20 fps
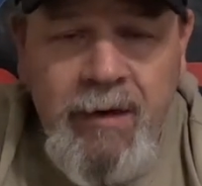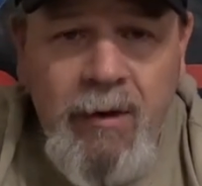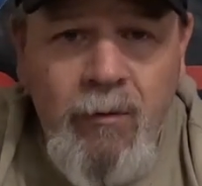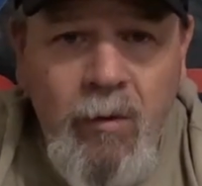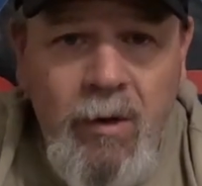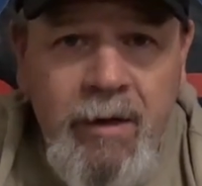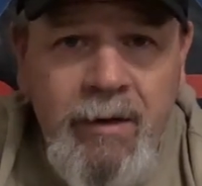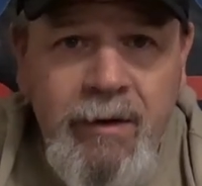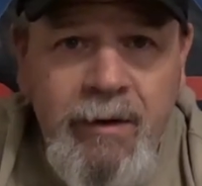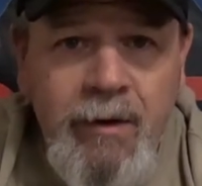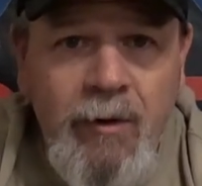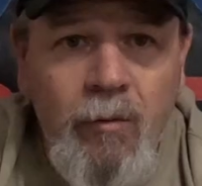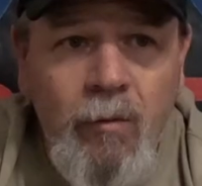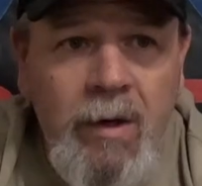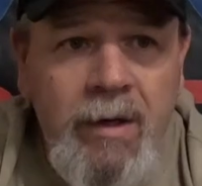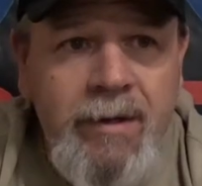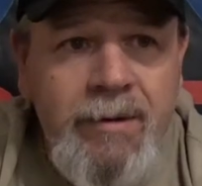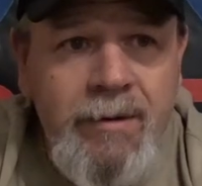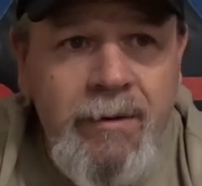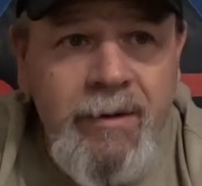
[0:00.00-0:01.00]

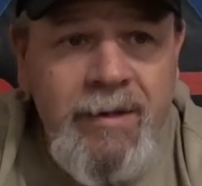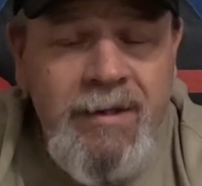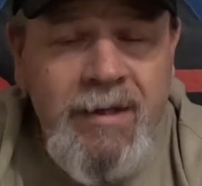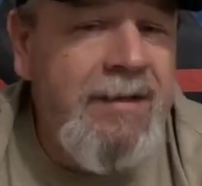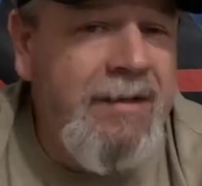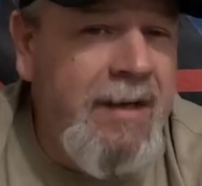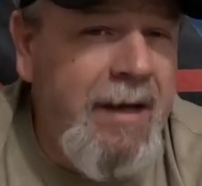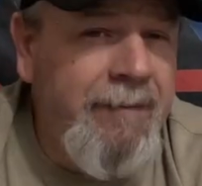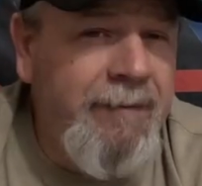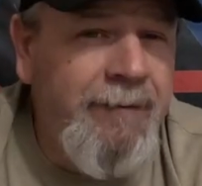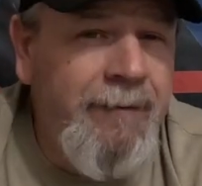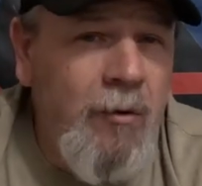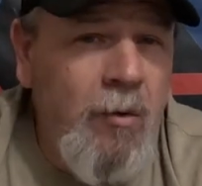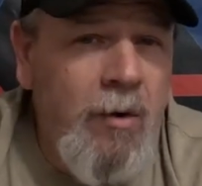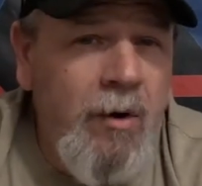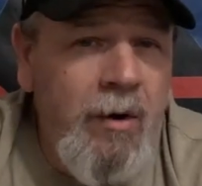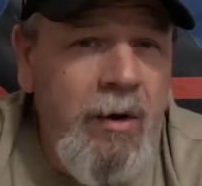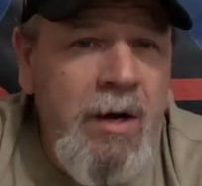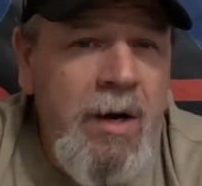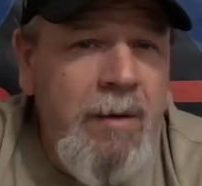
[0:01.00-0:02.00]
wanted to, except
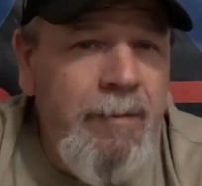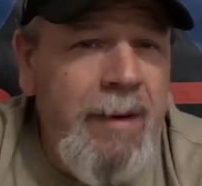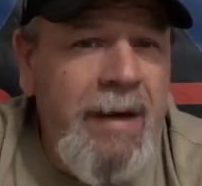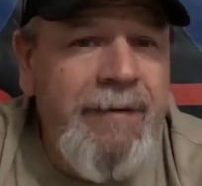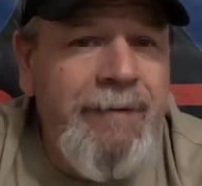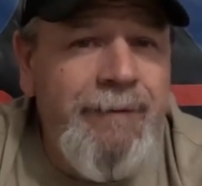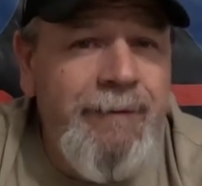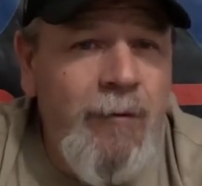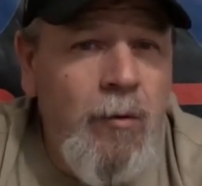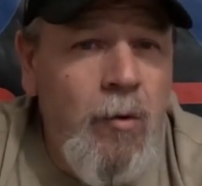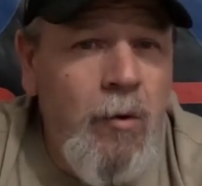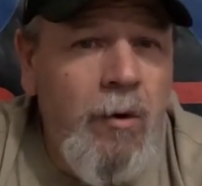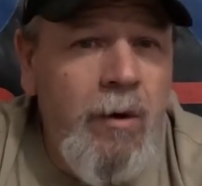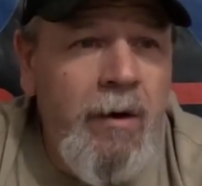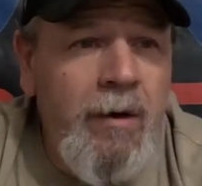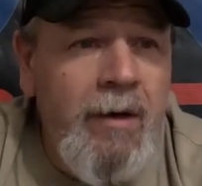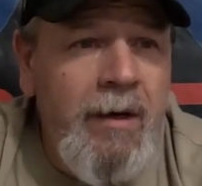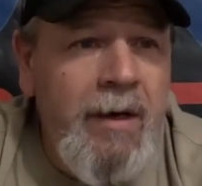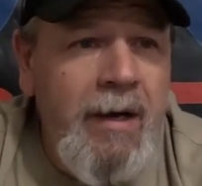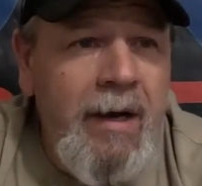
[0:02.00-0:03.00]
for my
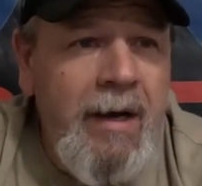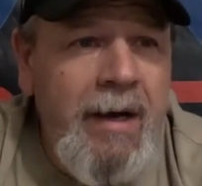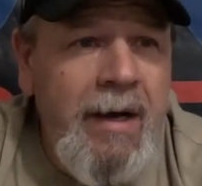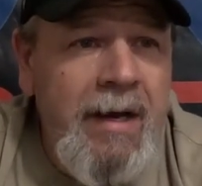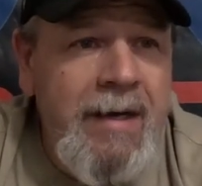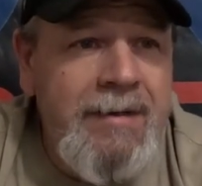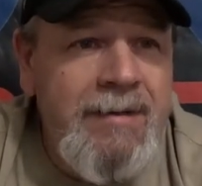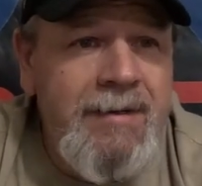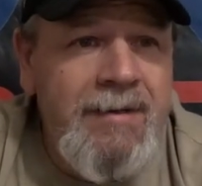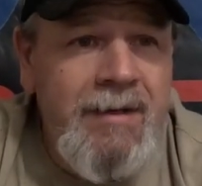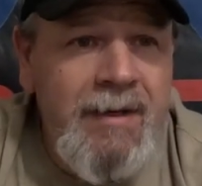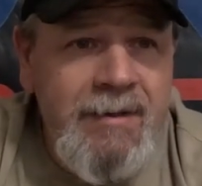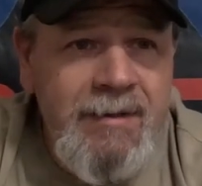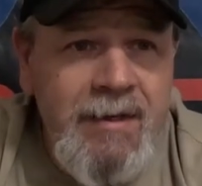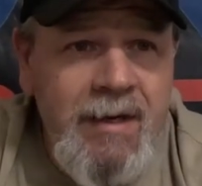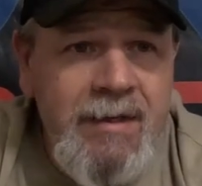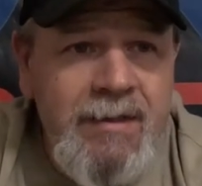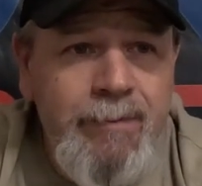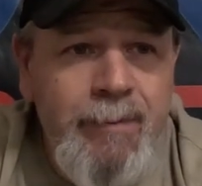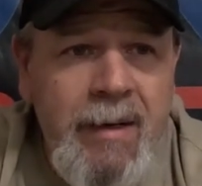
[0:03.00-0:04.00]
4 and
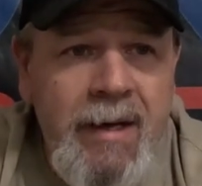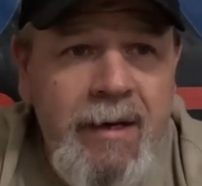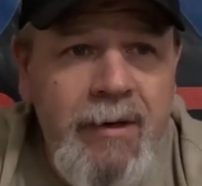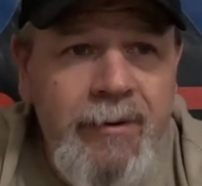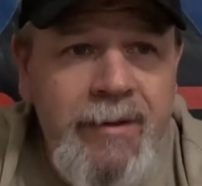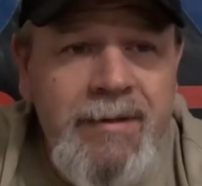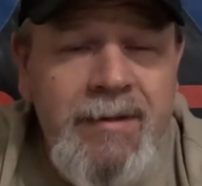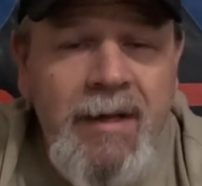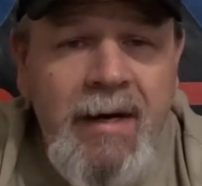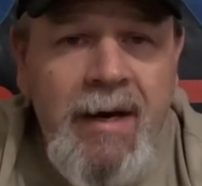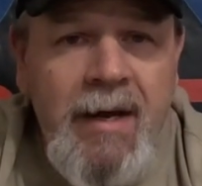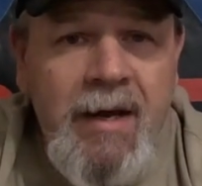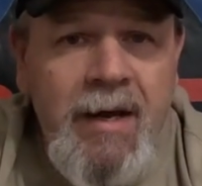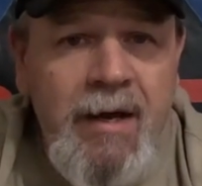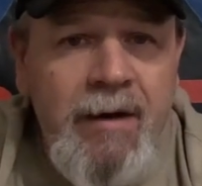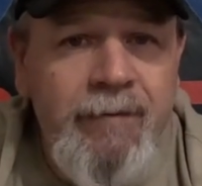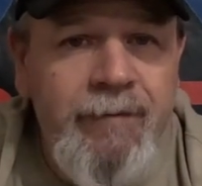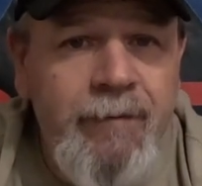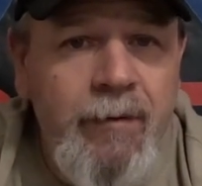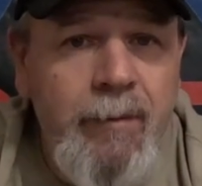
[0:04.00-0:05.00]
6S batteries that I
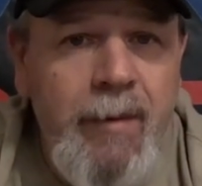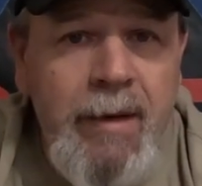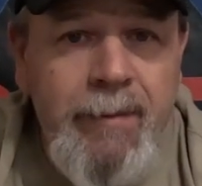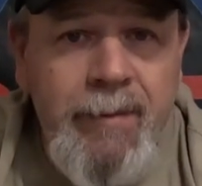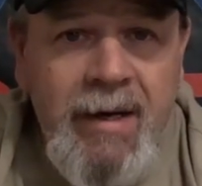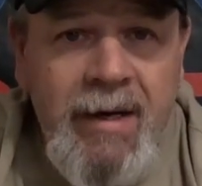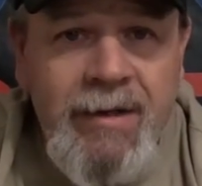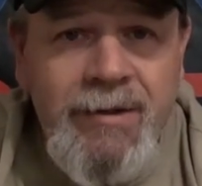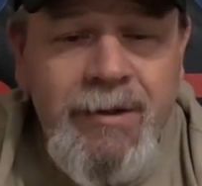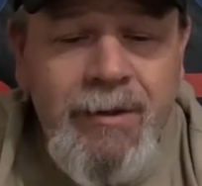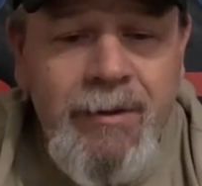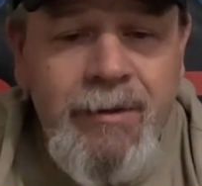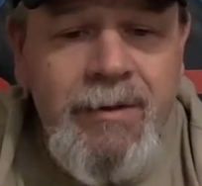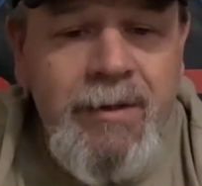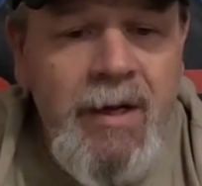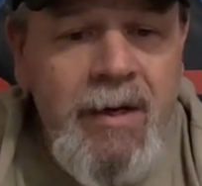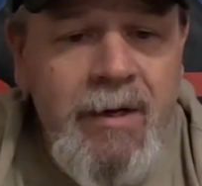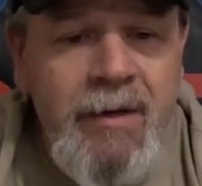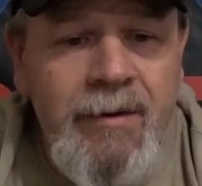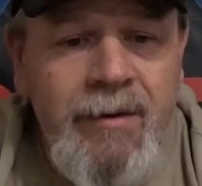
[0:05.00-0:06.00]
have for my bashers.